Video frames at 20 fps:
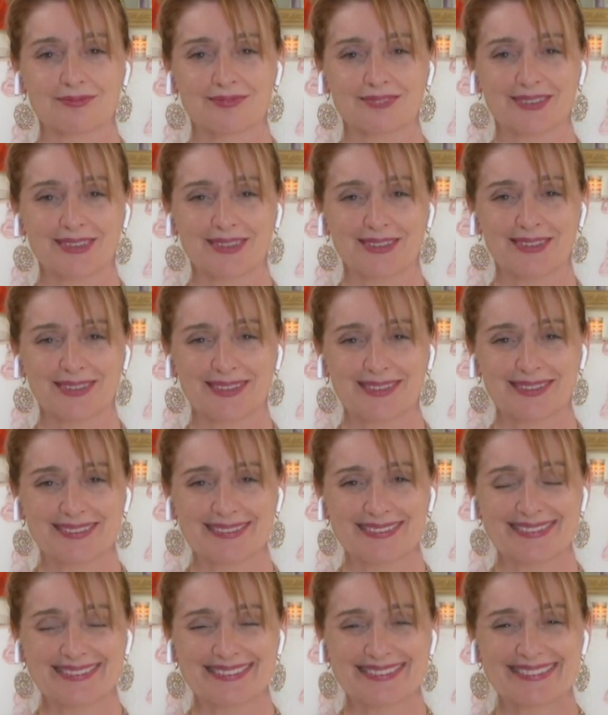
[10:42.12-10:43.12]
Good.
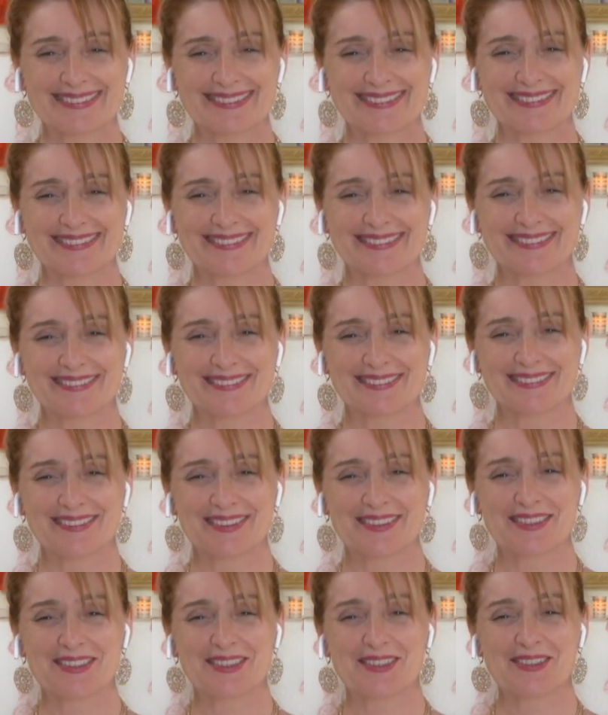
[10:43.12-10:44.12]

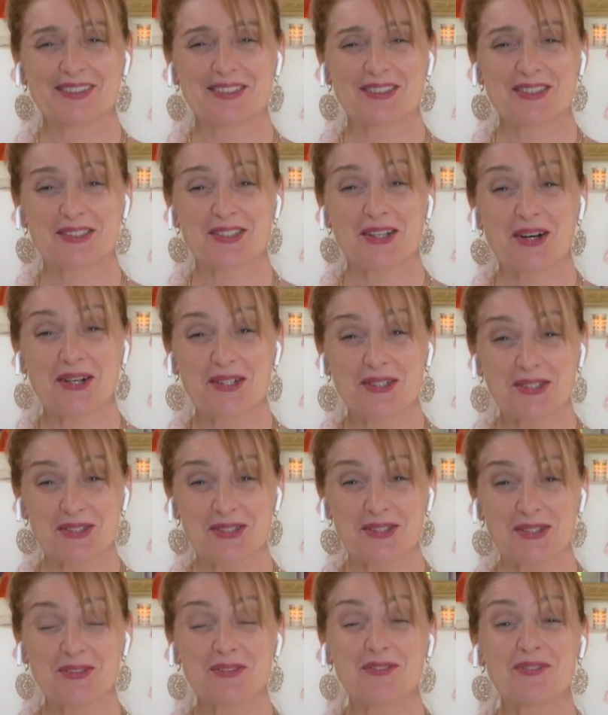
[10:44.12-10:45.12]
Until it starts
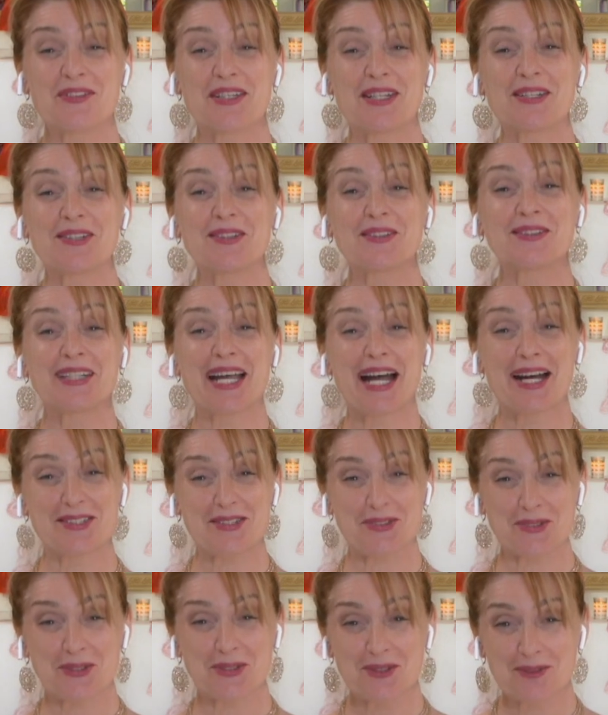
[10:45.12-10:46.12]
to feel
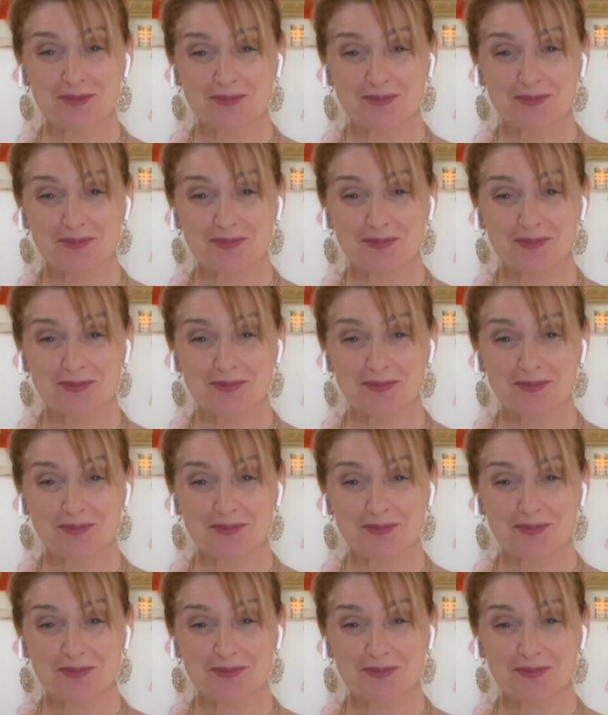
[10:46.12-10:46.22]
natural.